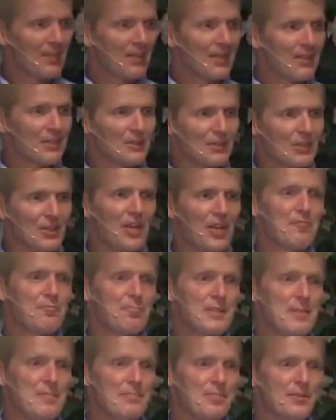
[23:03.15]
love
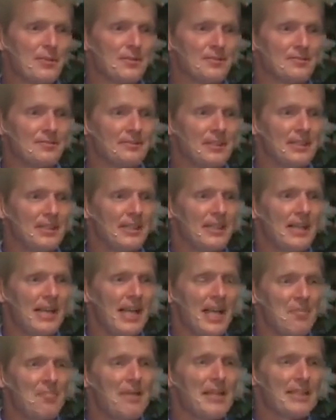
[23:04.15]
people,
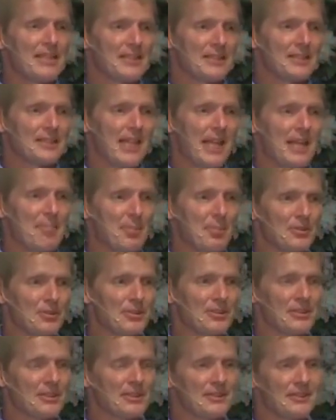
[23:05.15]
and make
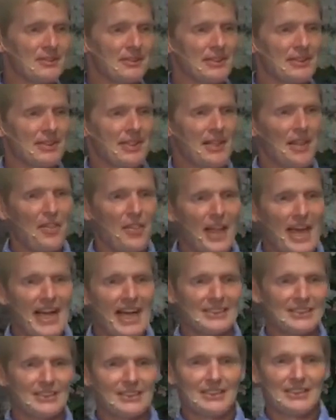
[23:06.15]
disciples.
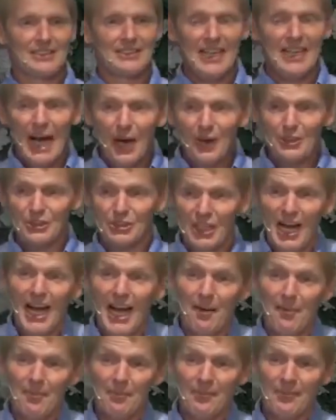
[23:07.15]
That's our
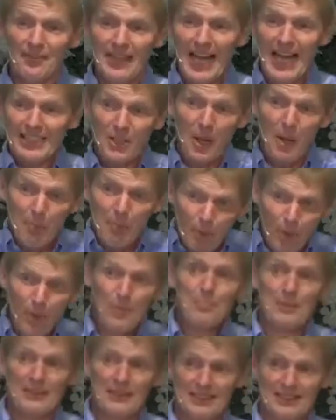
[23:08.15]
job. That's our
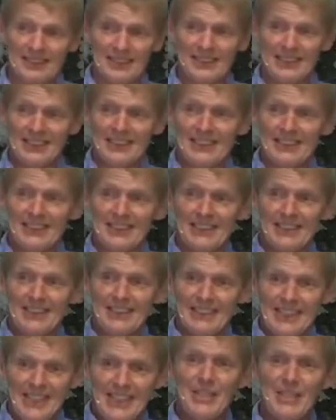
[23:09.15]
purpose
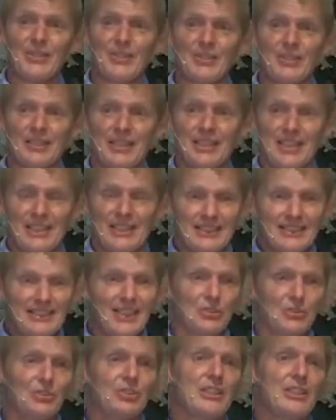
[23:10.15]
here until
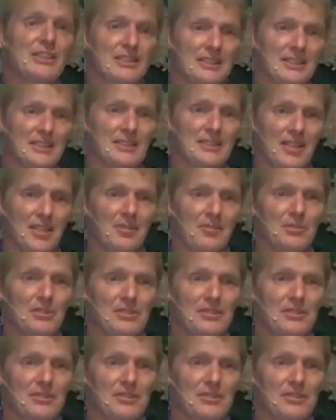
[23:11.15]
Jesus comes.